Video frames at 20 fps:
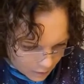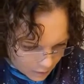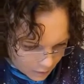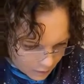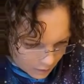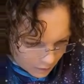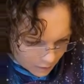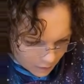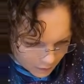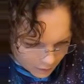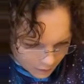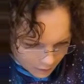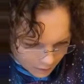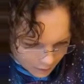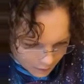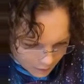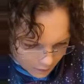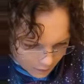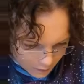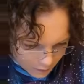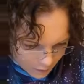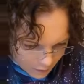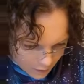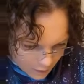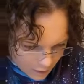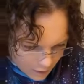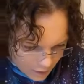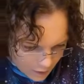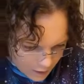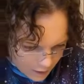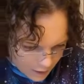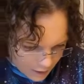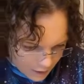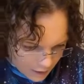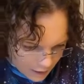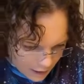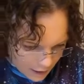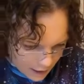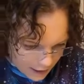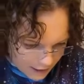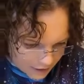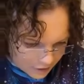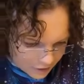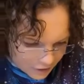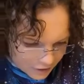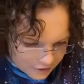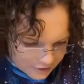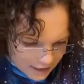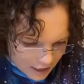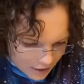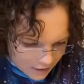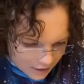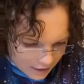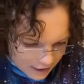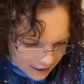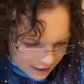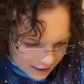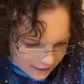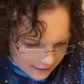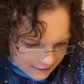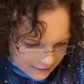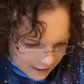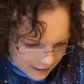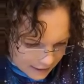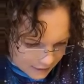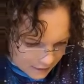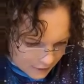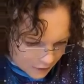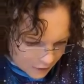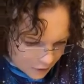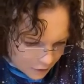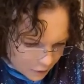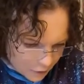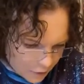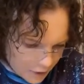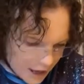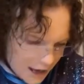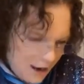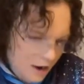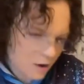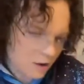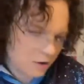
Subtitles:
Hey, it turns out like it's like the ground that the flower